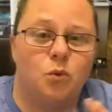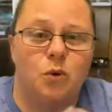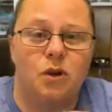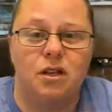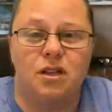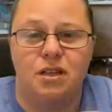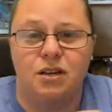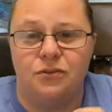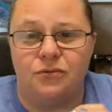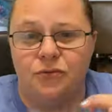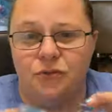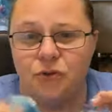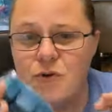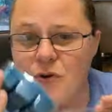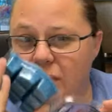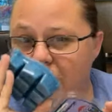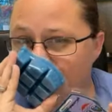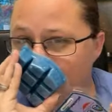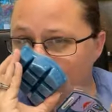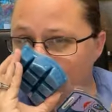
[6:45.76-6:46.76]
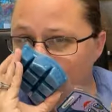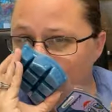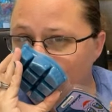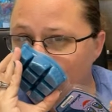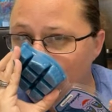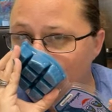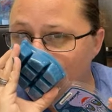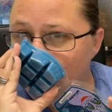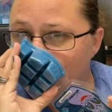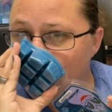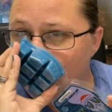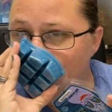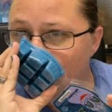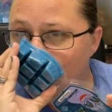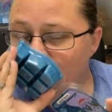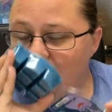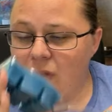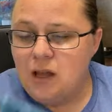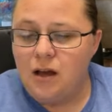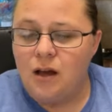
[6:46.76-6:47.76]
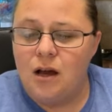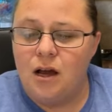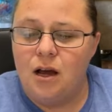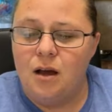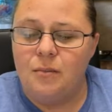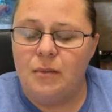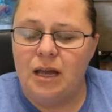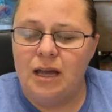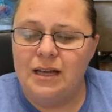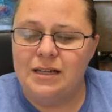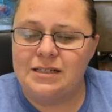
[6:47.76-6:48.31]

really fruity. Um,